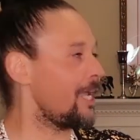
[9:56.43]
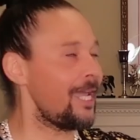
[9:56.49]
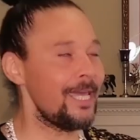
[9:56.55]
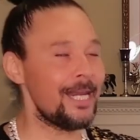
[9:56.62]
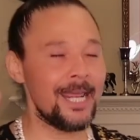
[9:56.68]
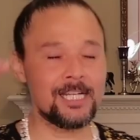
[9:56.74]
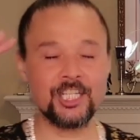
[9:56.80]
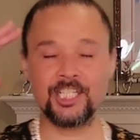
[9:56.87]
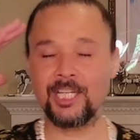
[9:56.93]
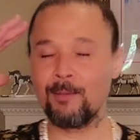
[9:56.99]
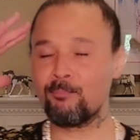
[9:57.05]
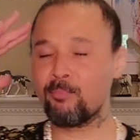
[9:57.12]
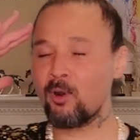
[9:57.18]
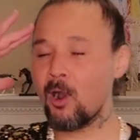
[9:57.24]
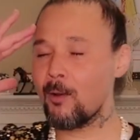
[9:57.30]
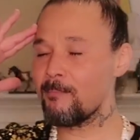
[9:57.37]
And that
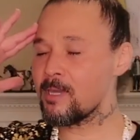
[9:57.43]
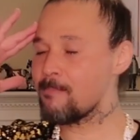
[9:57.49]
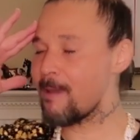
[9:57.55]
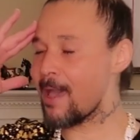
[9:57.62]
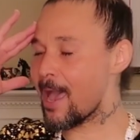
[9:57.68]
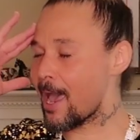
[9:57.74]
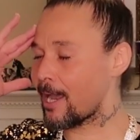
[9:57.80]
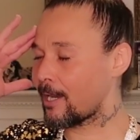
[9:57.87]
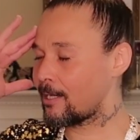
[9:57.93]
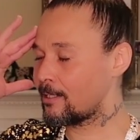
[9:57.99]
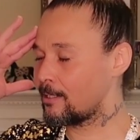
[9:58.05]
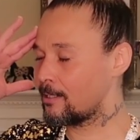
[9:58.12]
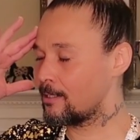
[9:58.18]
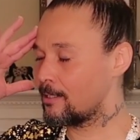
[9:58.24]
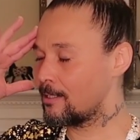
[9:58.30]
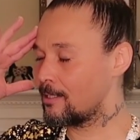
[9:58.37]
shit brought me back.
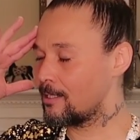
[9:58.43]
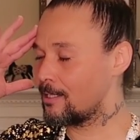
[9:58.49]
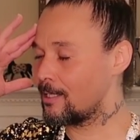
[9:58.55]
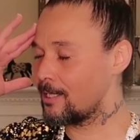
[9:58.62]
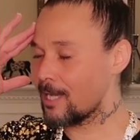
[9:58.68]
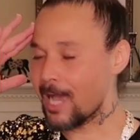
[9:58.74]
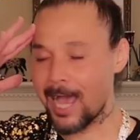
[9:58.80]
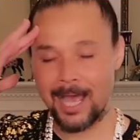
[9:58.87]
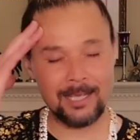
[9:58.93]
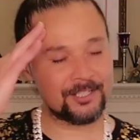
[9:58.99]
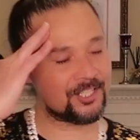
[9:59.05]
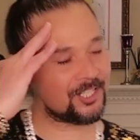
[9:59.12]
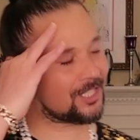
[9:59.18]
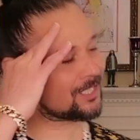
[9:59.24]
I was